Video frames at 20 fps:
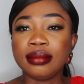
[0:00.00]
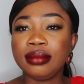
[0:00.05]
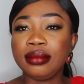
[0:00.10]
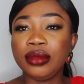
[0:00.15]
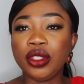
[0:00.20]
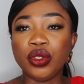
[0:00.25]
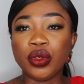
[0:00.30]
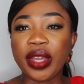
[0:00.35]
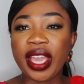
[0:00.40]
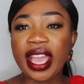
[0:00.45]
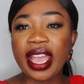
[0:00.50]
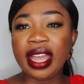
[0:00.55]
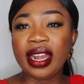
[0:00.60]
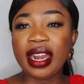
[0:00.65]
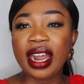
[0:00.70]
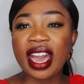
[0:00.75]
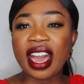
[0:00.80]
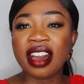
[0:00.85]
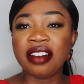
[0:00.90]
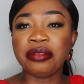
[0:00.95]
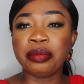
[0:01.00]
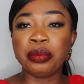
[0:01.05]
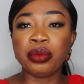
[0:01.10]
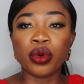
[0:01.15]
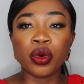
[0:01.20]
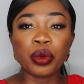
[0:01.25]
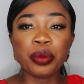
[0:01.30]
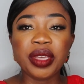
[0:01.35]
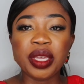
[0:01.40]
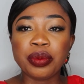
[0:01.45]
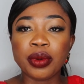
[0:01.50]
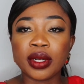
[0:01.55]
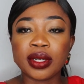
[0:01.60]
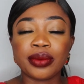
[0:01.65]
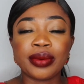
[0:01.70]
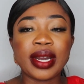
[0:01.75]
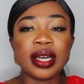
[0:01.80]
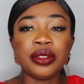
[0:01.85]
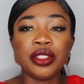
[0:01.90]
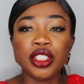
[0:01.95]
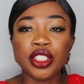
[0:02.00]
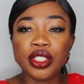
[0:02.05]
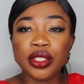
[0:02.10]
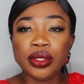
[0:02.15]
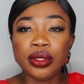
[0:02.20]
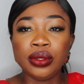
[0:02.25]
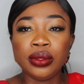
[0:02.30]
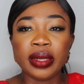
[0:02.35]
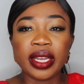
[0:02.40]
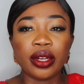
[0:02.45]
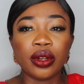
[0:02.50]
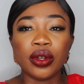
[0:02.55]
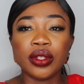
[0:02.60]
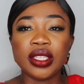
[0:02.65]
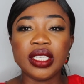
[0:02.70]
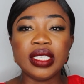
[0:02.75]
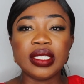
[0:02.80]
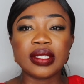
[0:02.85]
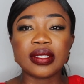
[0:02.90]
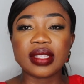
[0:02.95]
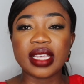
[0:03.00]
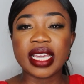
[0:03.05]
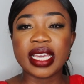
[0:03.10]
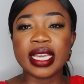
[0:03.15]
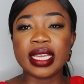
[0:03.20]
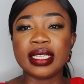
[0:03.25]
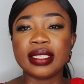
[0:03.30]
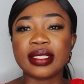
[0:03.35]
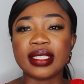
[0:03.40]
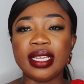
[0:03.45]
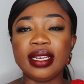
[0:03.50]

you can't have broke people around you and all these things.